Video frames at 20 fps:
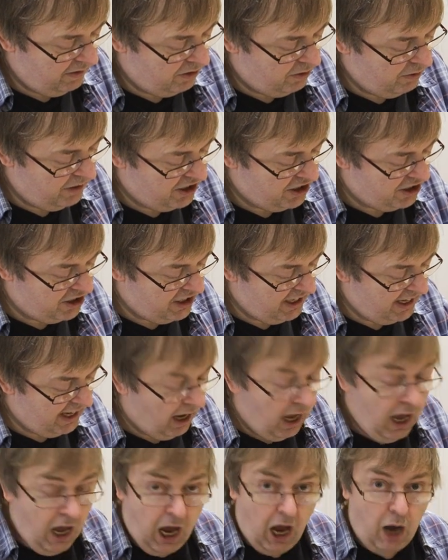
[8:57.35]
twists
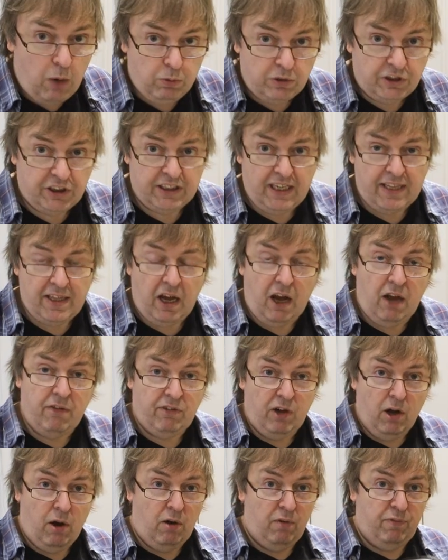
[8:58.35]
here. I would say that
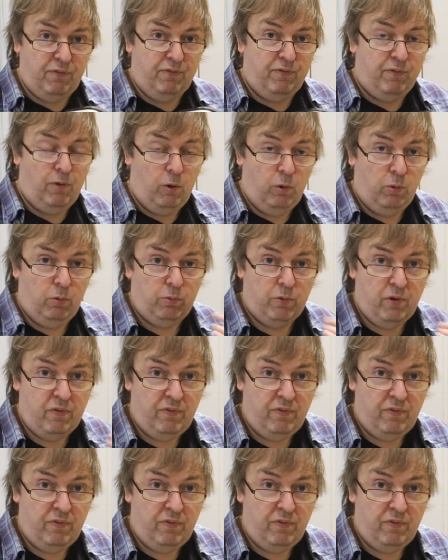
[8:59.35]
I've got a full